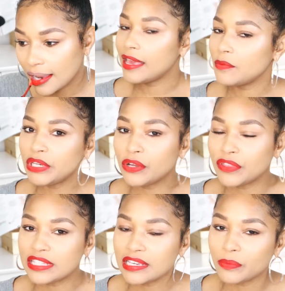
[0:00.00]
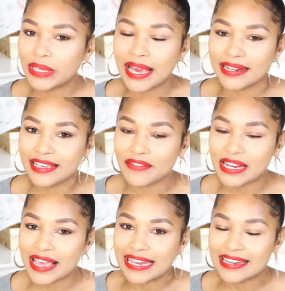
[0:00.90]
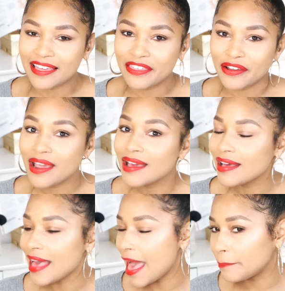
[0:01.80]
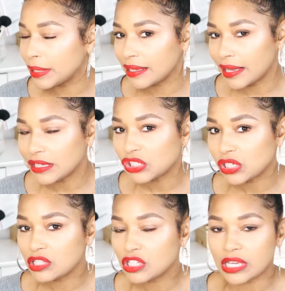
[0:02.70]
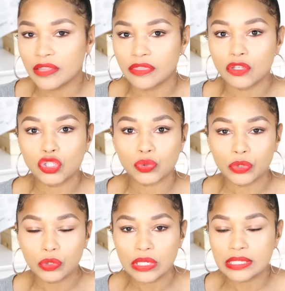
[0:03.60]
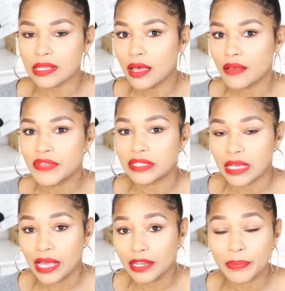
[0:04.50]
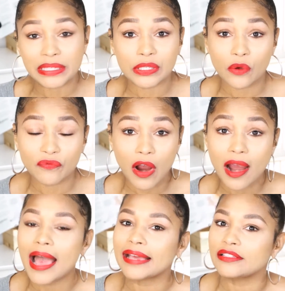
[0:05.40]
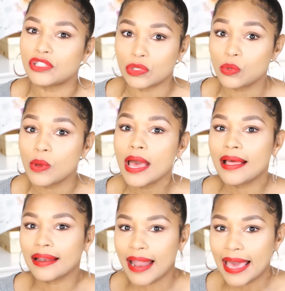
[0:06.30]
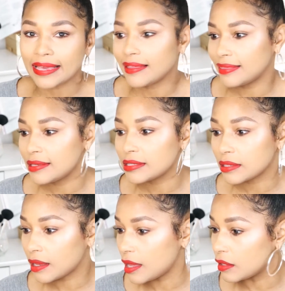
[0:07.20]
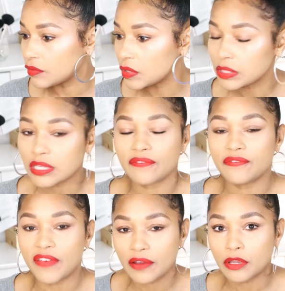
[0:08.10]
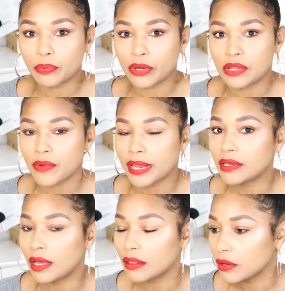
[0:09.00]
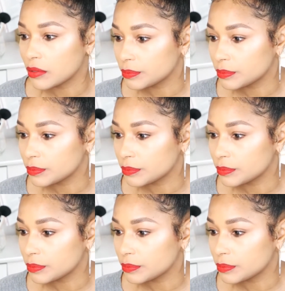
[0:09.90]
And we know the deal we got to give it another application to get the trueness of this color but so far I do like this color. This is a very pretty red color.